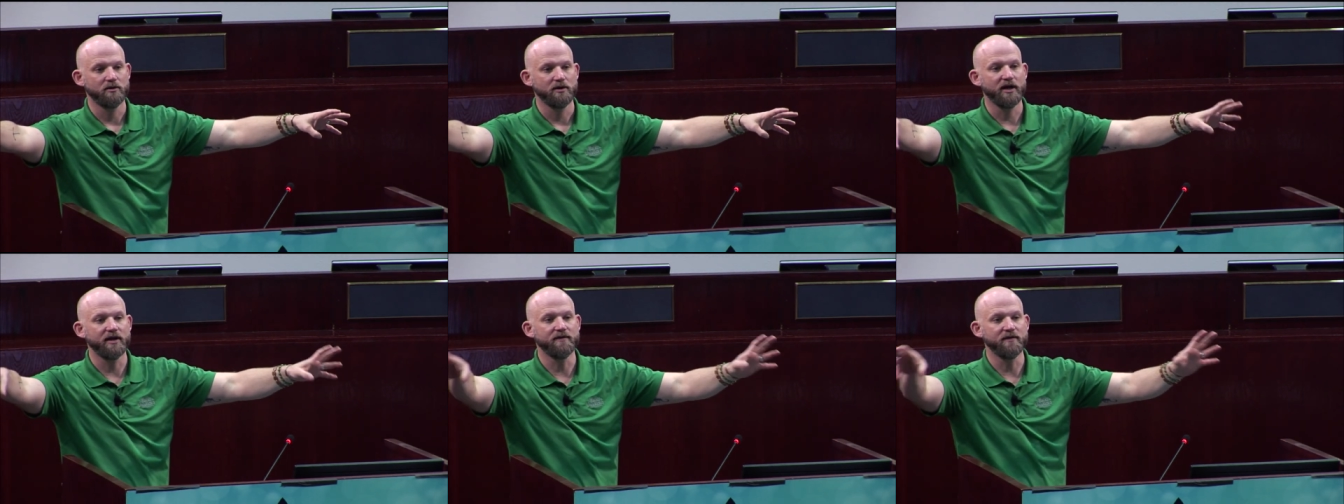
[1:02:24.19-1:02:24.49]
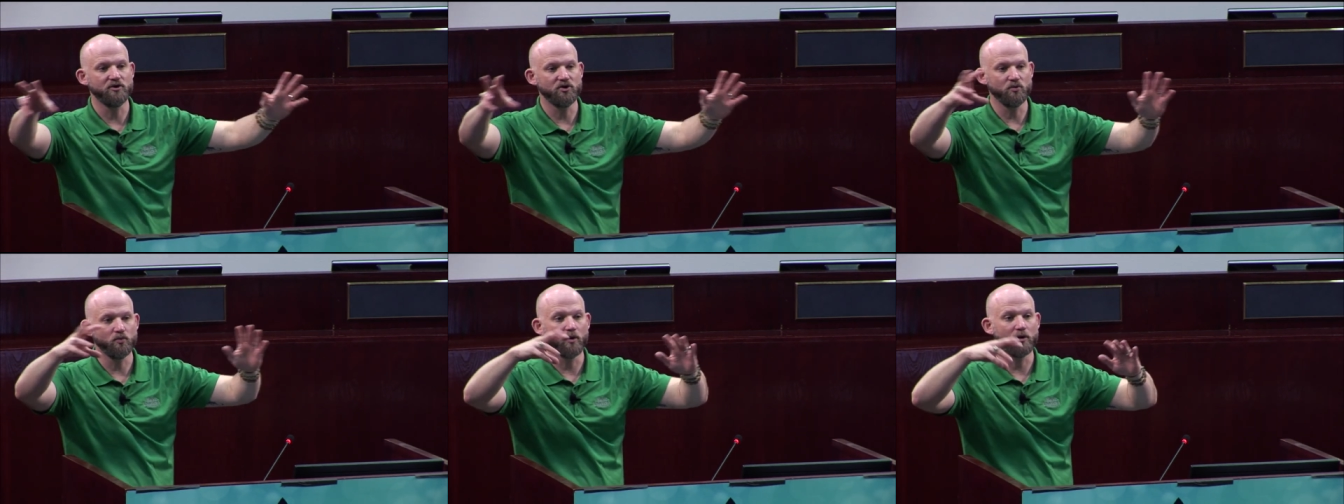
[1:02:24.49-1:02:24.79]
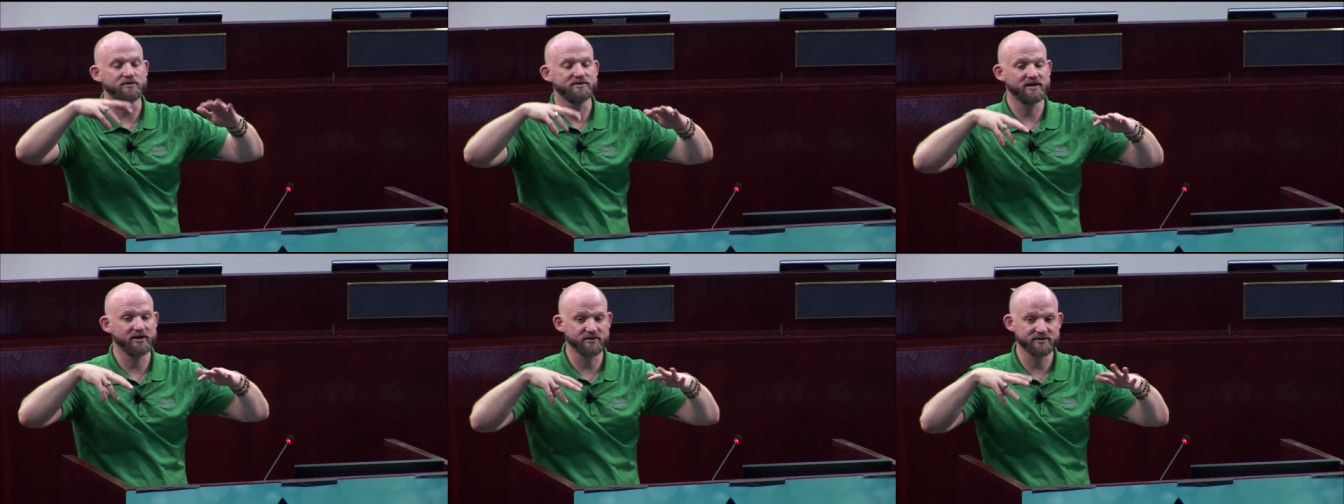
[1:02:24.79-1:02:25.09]
And then you
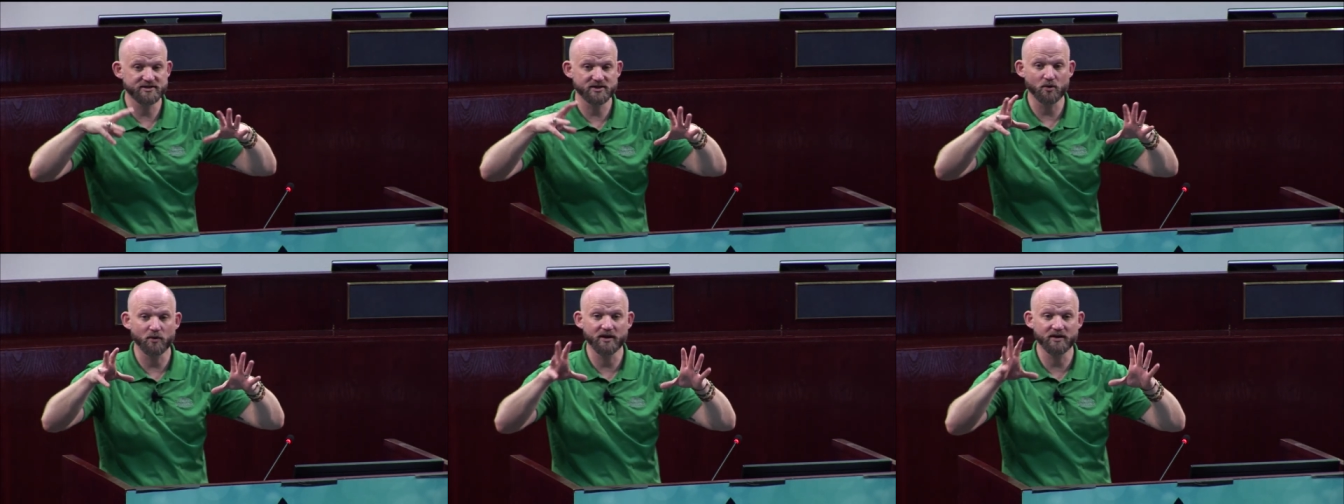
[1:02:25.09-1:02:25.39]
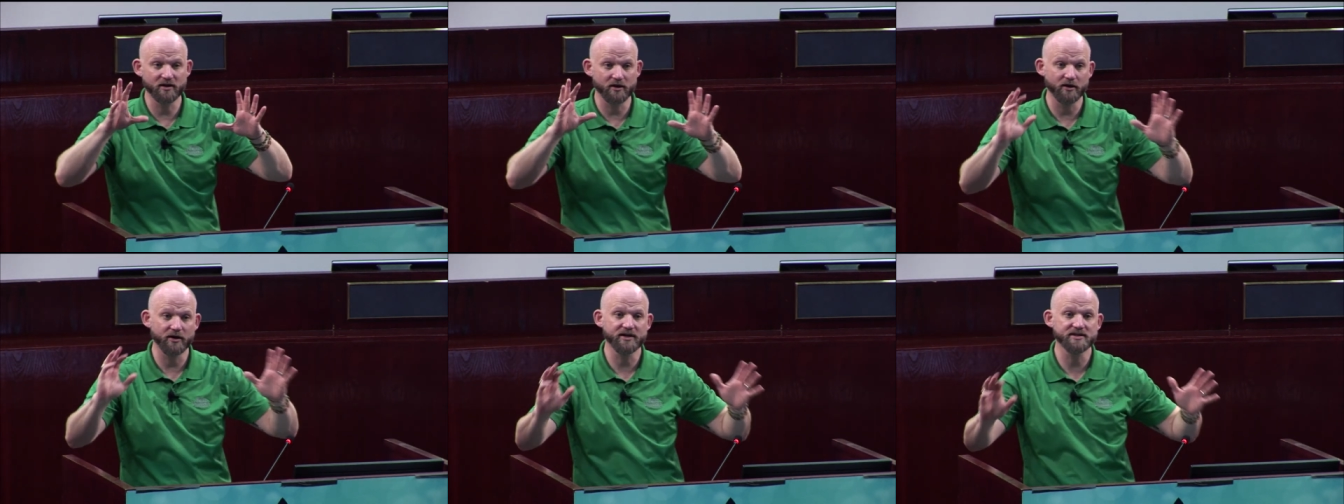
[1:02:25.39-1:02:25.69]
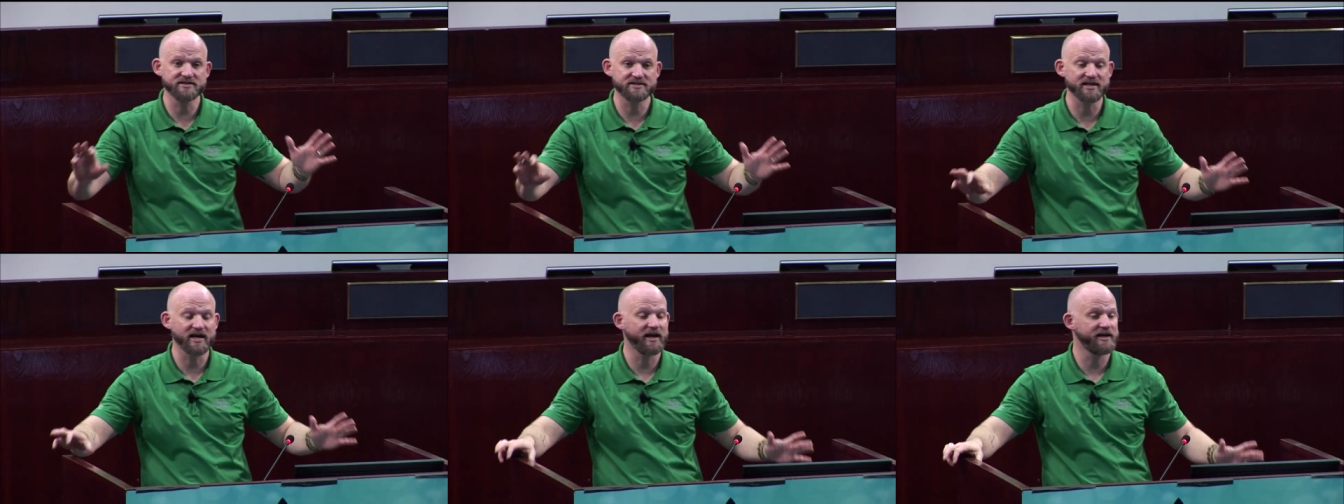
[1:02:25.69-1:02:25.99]
wrote there. So there
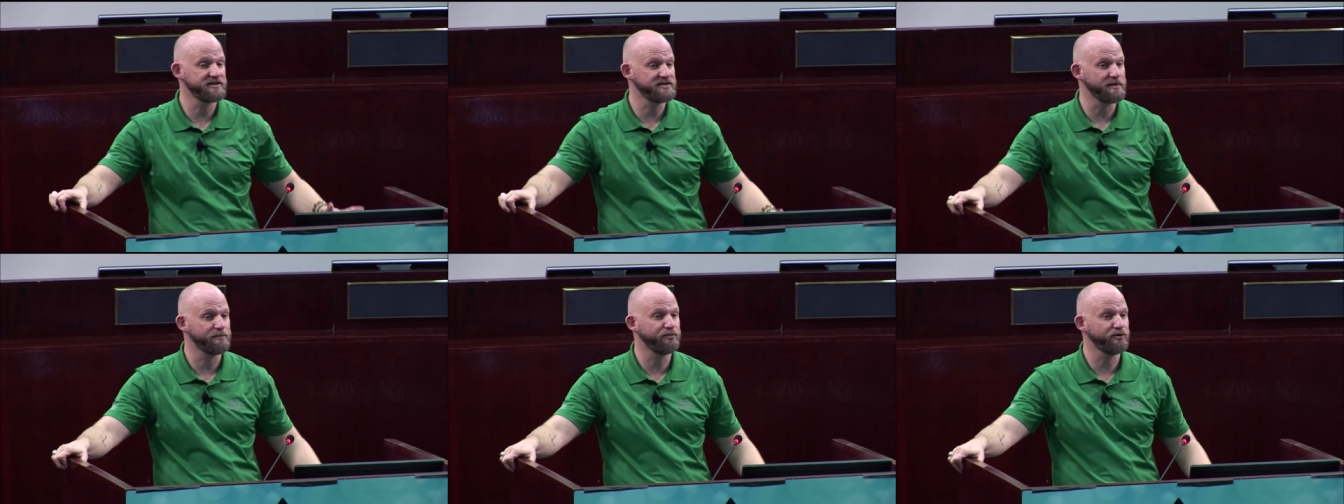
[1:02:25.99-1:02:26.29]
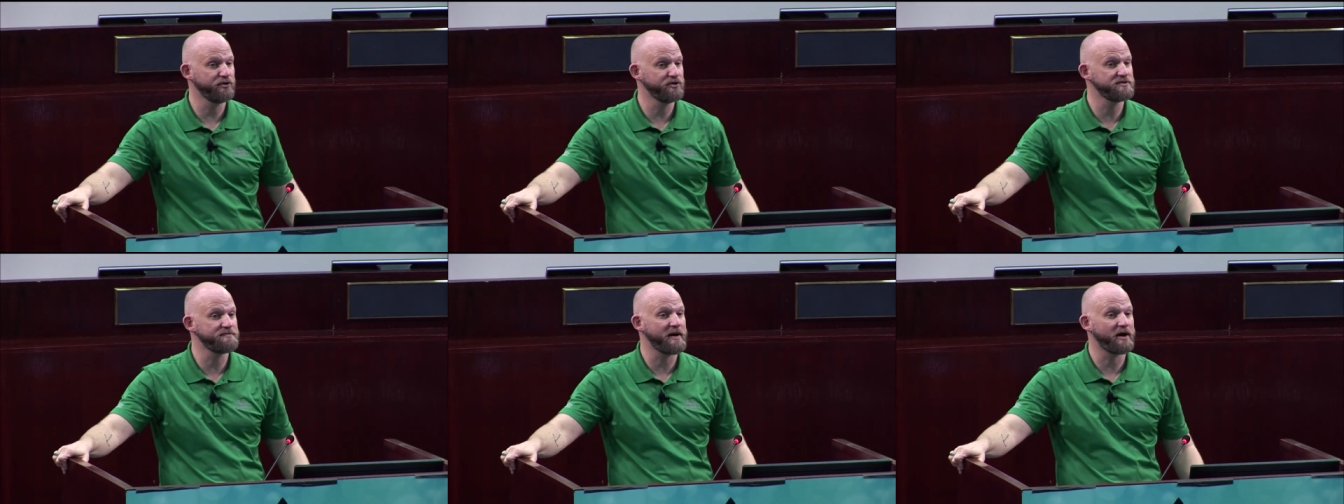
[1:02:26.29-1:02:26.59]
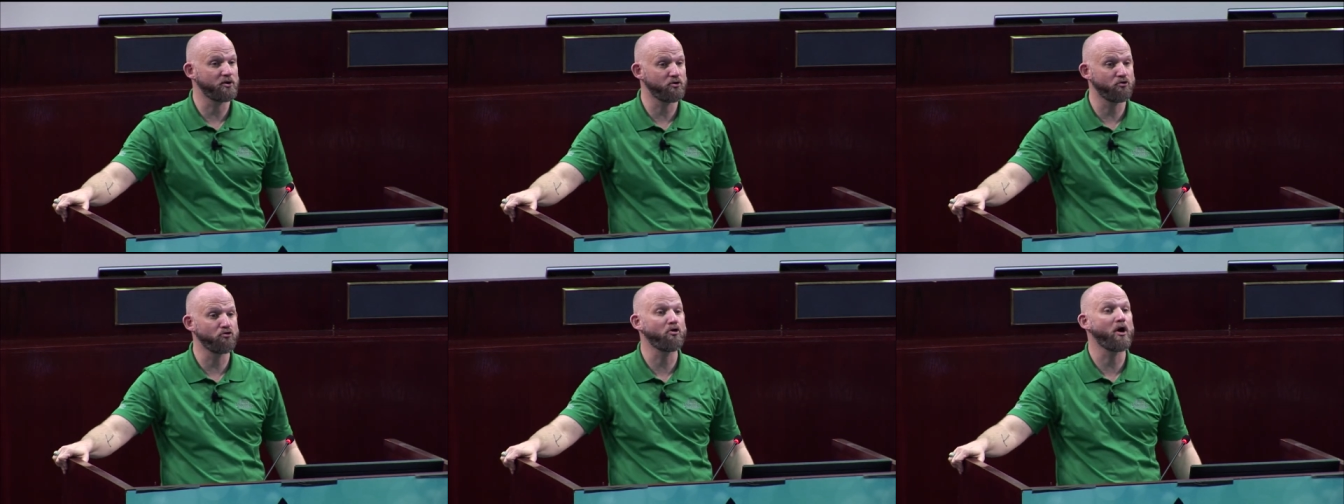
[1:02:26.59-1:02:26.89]
is science that proves
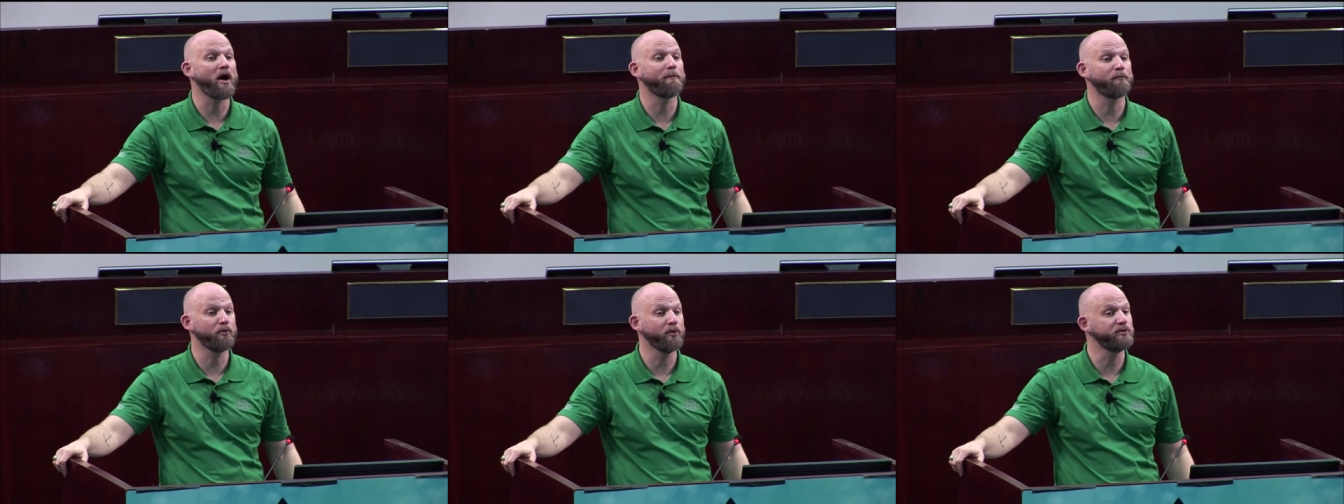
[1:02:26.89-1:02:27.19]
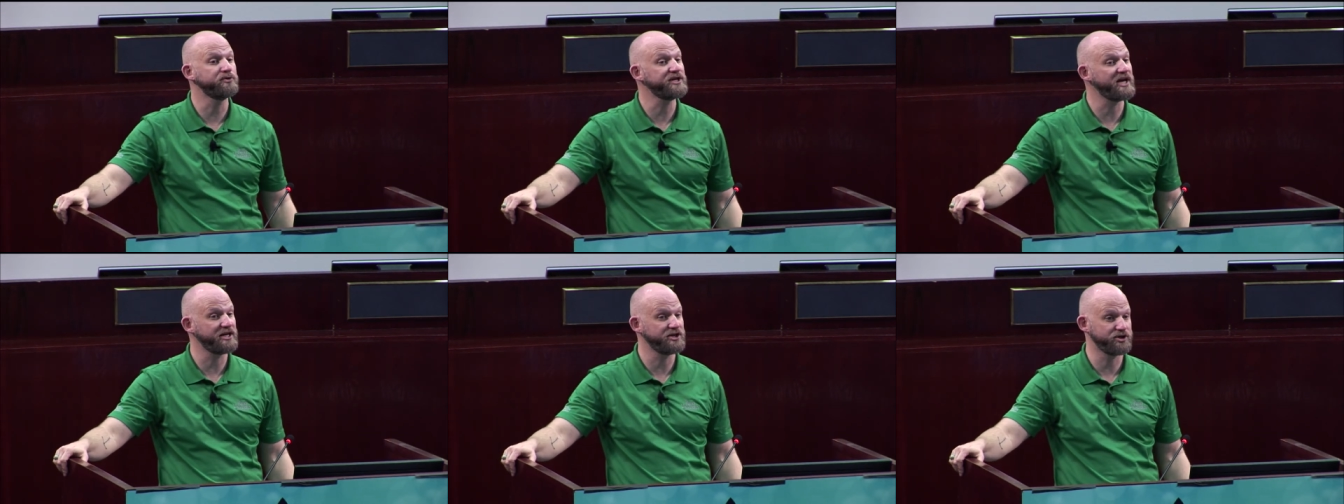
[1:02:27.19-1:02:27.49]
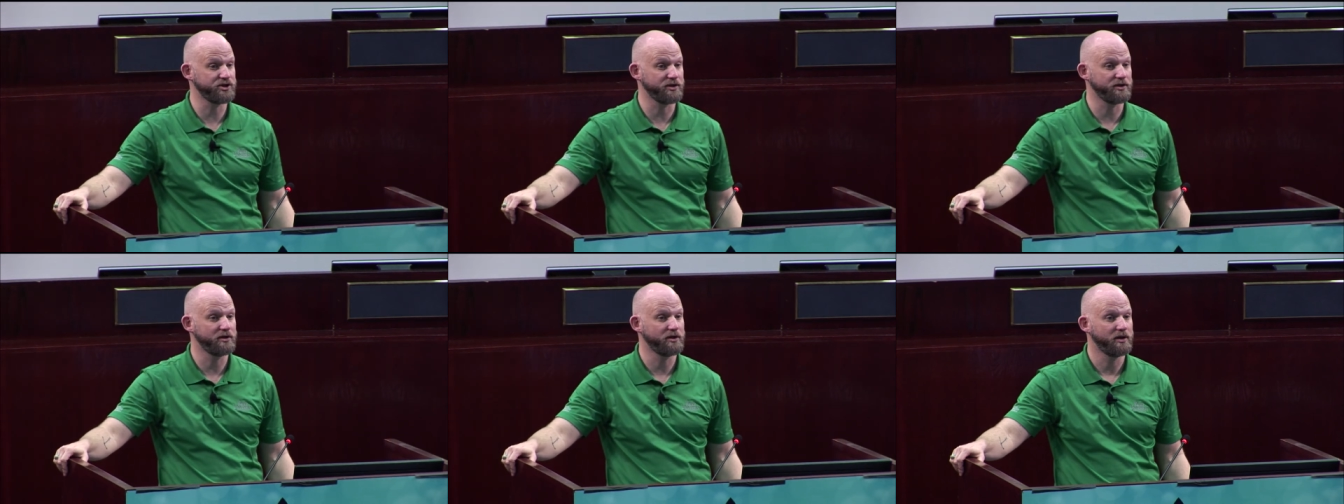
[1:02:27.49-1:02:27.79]
about crop
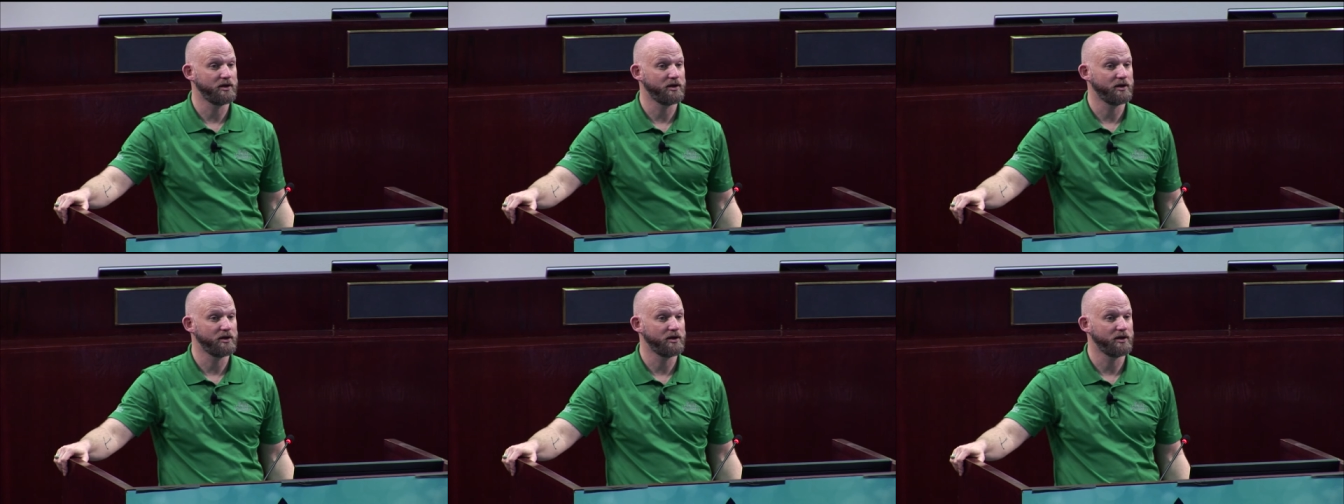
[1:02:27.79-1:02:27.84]
rotation,